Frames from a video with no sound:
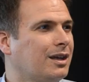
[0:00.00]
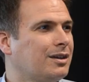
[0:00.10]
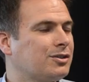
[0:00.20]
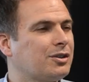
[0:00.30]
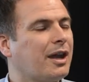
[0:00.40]

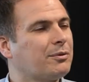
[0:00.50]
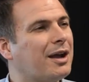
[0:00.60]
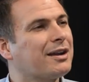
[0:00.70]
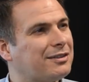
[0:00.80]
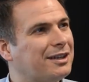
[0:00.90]
So the
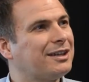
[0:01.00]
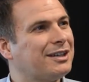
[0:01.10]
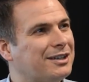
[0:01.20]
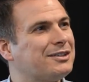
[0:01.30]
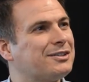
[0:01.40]
ironic thing
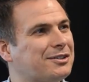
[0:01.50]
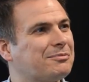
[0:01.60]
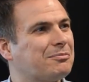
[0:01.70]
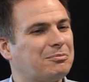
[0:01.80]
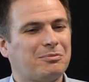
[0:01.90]
is,
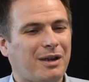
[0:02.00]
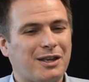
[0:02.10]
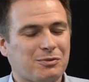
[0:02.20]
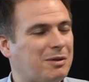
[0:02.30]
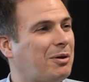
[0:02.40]

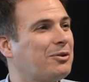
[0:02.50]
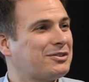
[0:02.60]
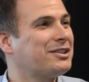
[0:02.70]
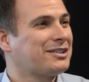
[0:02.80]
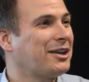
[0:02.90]
as we post
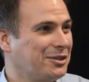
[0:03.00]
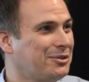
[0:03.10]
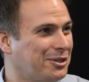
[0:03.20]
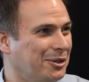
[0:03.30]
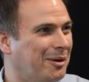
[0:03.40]
this on
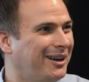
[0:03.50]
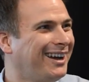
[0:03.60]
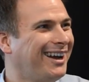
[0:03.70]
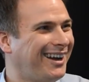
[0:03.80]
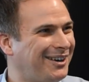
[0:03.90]
YouTube,
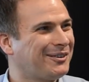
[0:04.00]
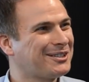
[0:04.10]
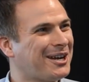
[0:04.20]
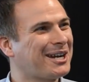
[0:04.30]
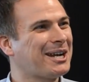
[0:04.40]
we're
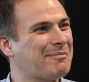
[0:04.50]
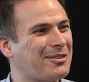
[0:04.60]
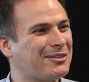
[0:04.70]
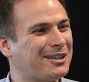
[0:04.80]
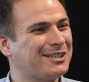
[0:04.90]
talking about
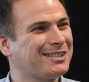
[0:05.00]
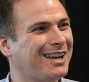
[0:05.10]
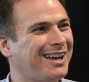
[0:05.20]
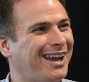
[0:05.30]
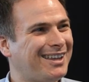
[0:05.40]
the things
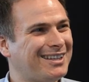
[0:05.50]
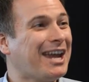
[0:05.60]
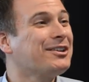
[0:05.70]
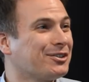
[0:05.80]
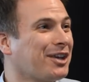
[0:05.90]
and the
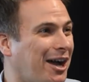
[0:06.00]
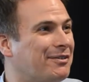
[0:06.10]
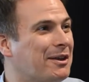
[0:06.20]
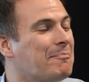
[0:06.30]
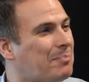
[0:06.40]
dangers of
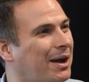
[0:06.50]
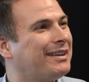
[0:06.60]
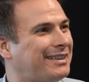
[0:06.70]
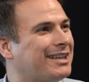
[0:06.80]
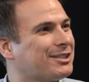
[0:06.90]
it,
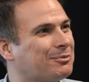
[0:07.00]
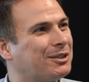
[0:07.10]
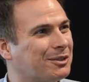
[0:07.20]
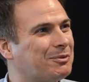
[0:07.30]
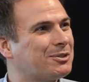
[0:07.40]
but that's the
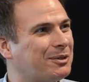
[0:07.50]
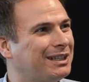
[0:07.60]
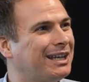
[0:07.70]
world in which we live.